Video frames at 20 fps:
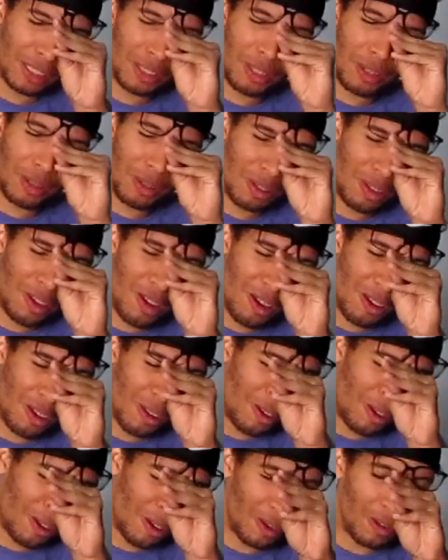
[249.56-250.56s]
Hold on.
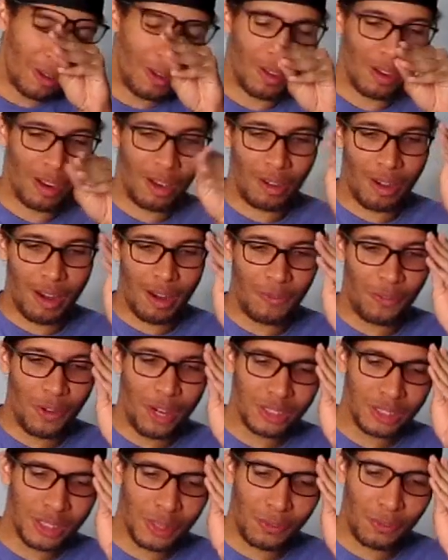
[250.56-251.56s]
Alright,
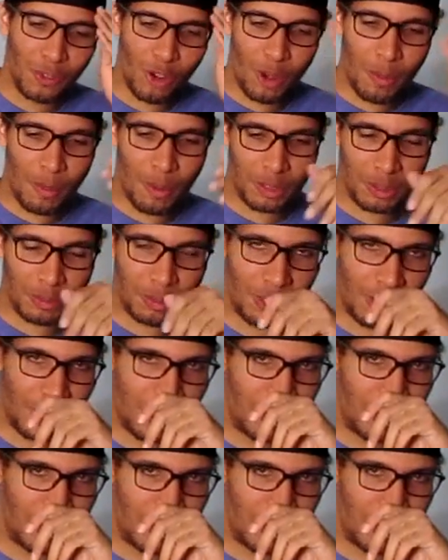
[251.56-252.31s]
first and foremost,